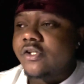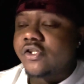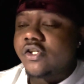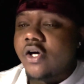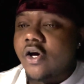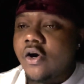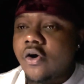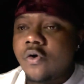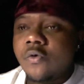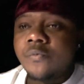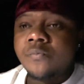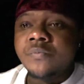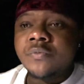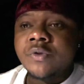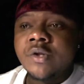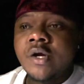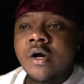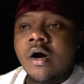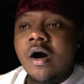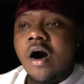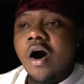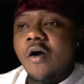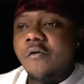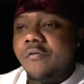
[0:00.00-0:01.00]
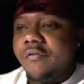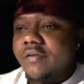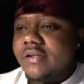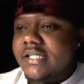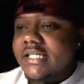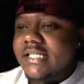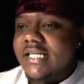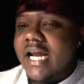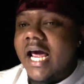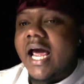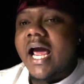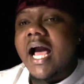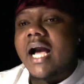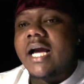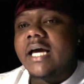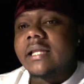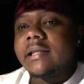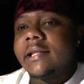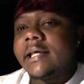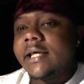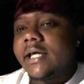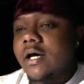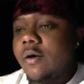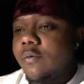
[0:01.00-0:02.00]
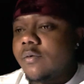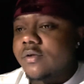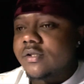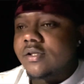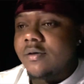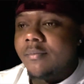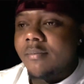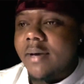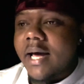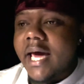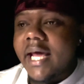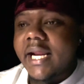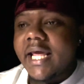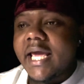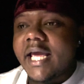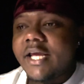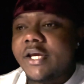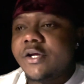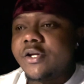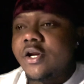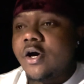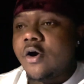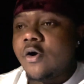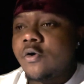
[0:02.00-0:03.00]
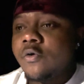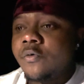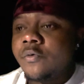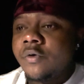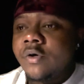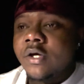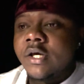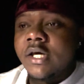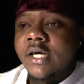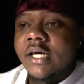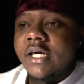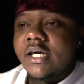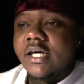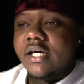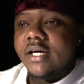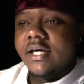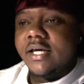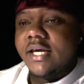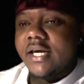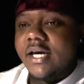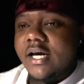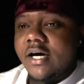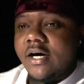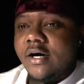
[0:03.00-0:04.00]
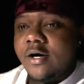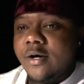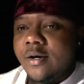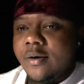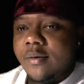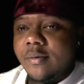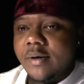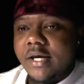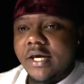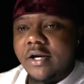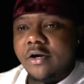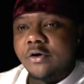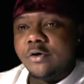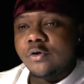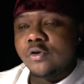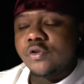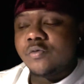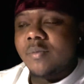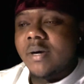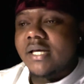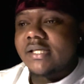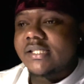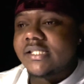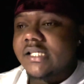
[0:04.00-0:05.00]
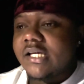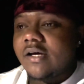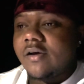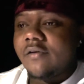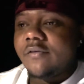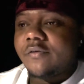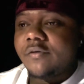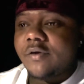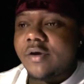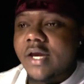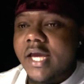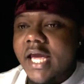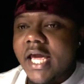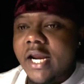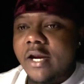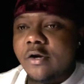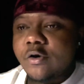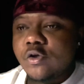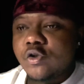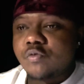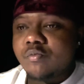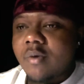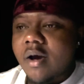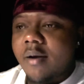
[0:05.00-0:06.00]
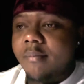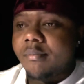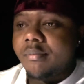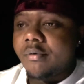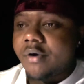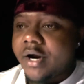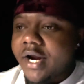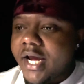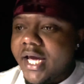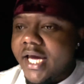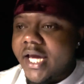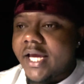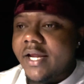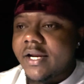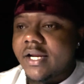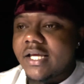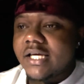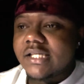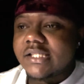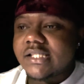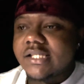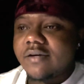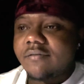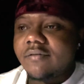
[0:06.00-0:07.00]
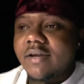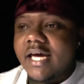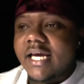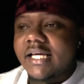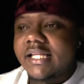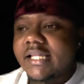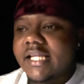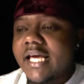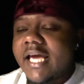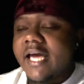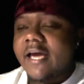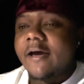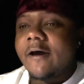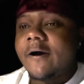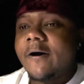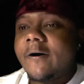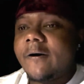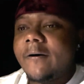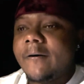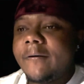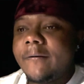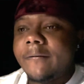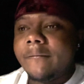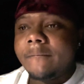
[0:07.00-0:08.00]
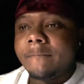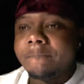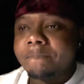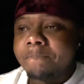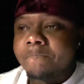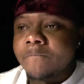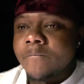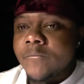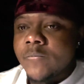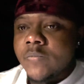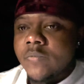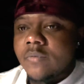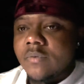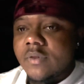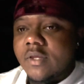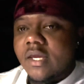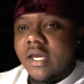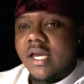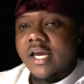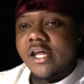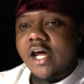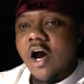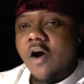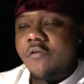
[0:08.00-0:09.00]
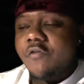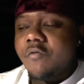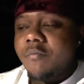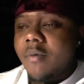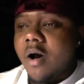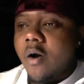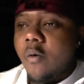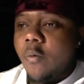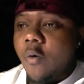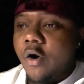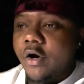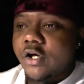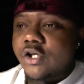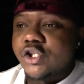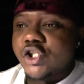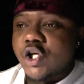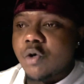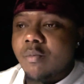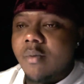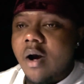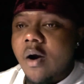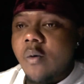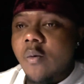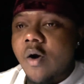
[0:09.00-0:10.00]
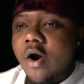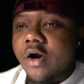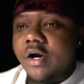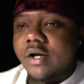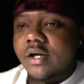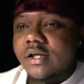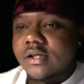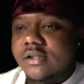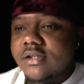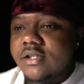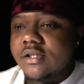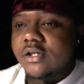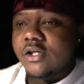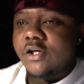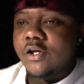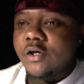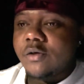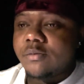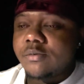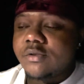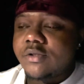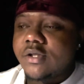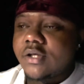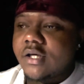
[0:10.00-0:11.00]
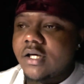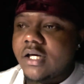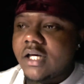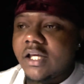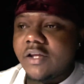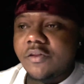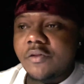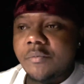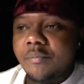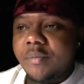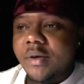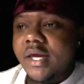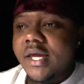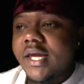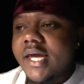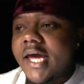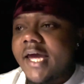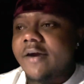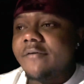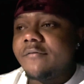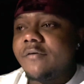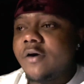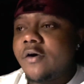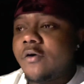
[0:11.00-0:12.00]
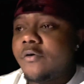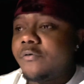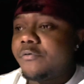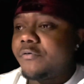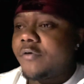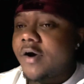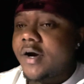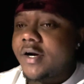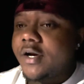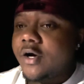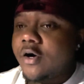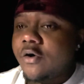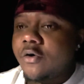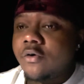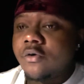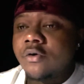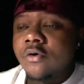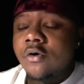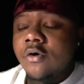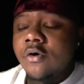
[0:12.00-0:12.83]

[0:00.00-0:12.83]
So hopefully tonight I can link up with somebody and, you know, get introduce myself, introduce my brand and stuff like that, and offer my work and show my work to either Big Yavo, Fredo,